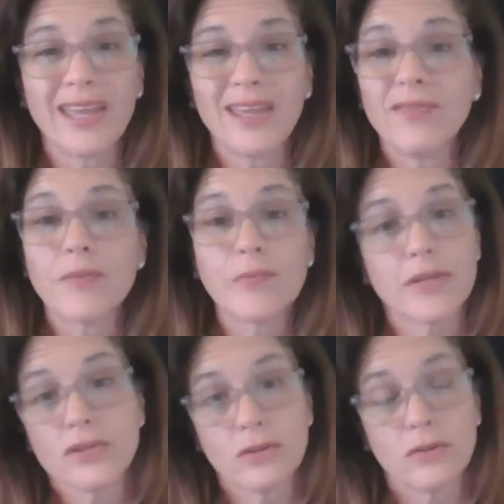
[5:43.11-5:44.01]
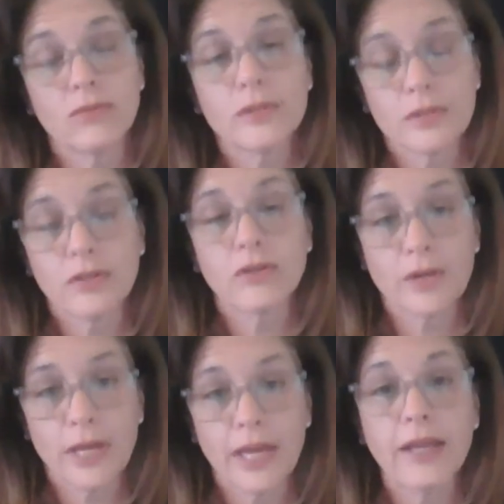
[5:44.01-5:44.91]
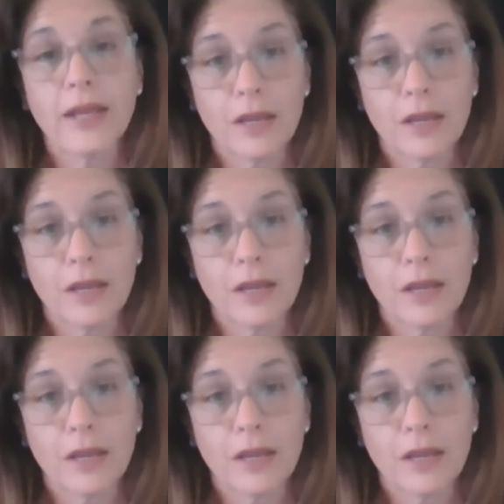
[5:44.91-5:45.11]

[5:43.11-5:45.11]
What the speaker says: Even a pencil will still create